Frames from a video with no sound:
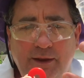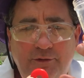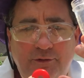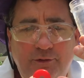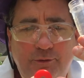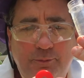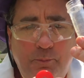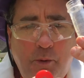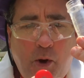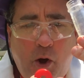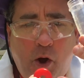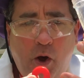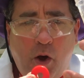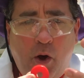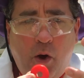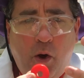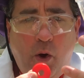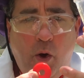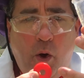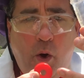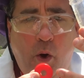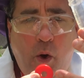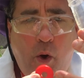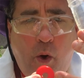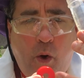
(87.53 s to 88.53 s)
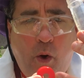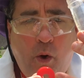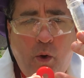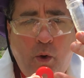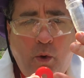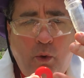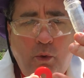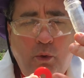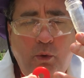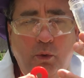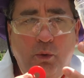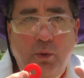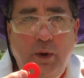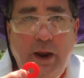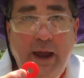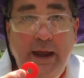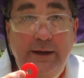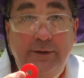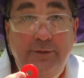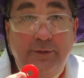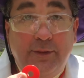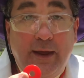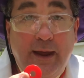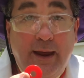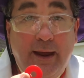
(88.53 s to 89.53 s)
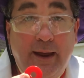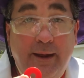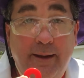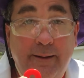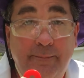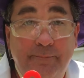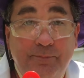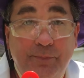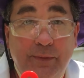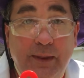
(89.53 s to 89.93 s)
small hole right there.